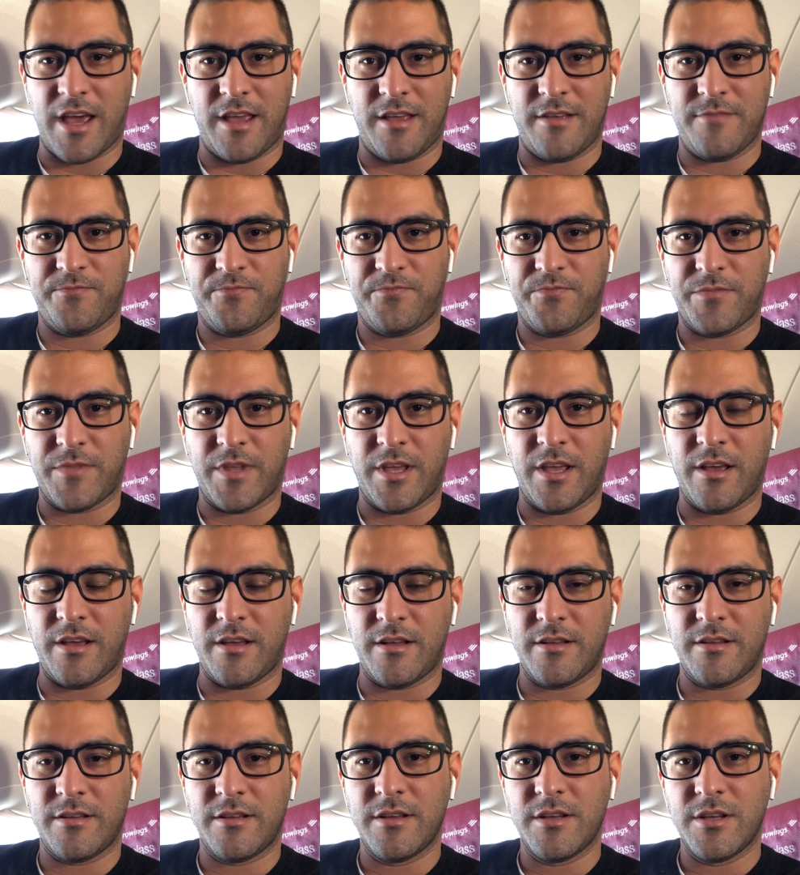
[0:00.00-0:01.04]

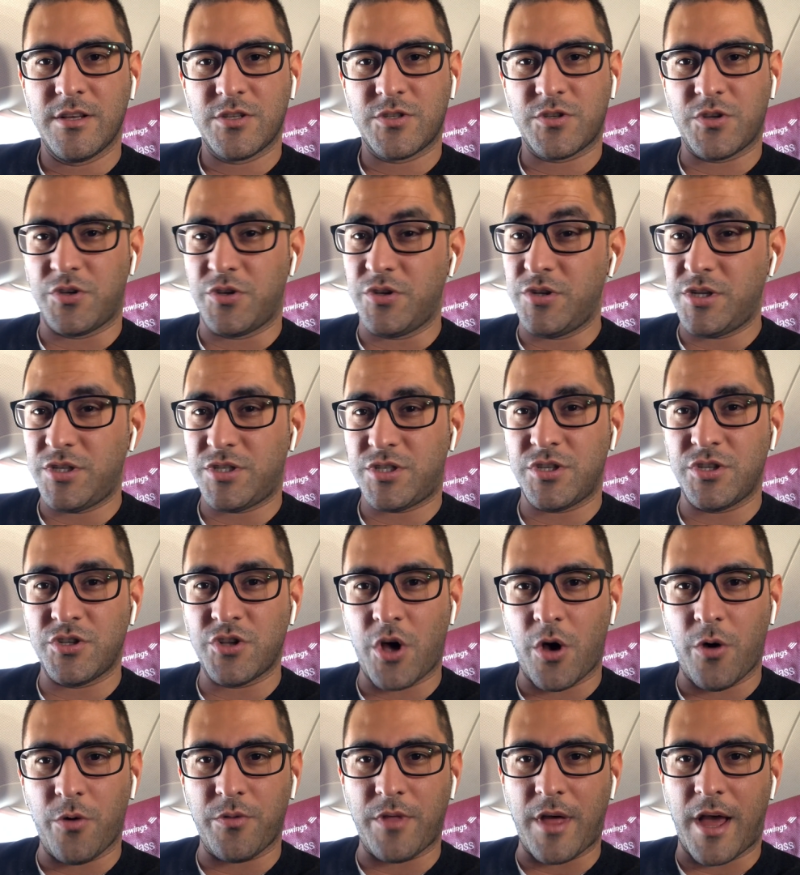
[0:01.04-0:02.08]
Yeah? So you need to
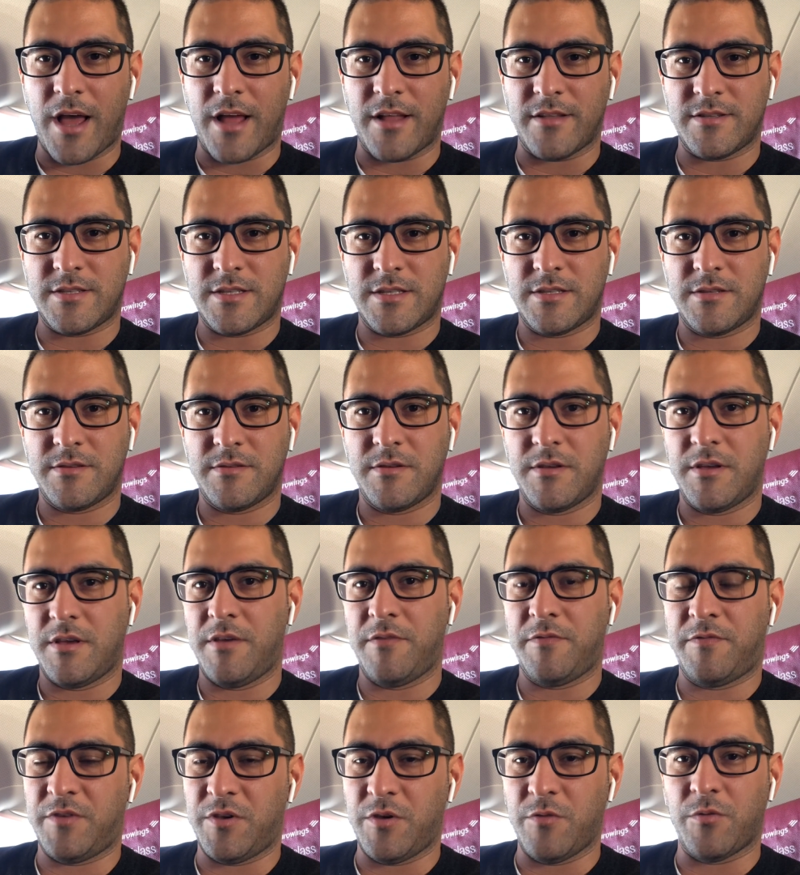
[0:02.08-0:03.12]
know that
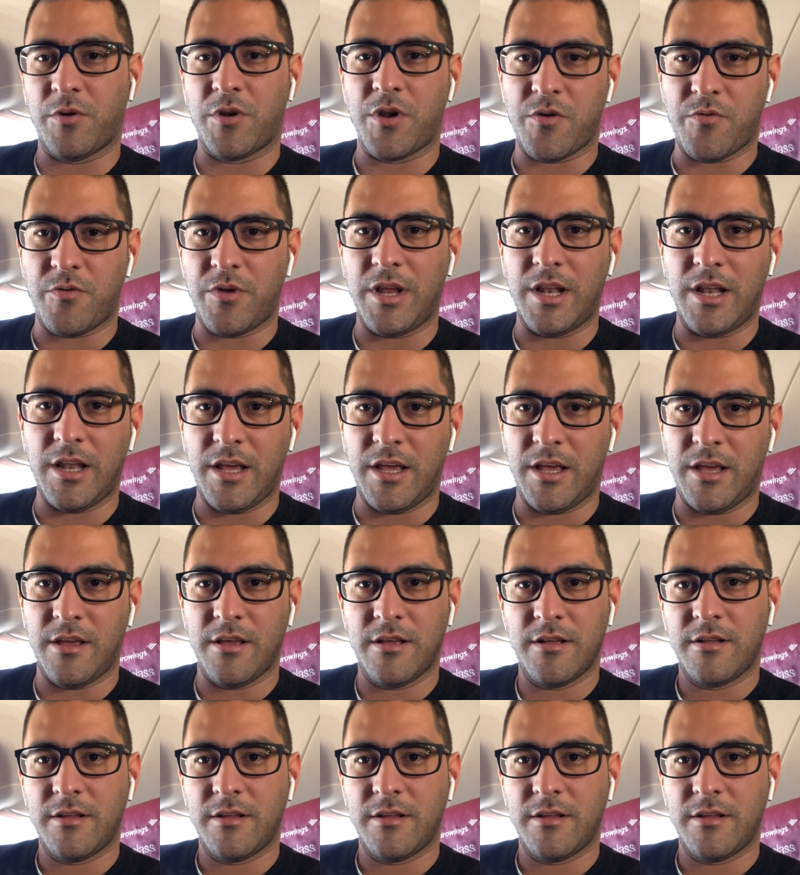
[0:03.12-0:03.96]
if you want to really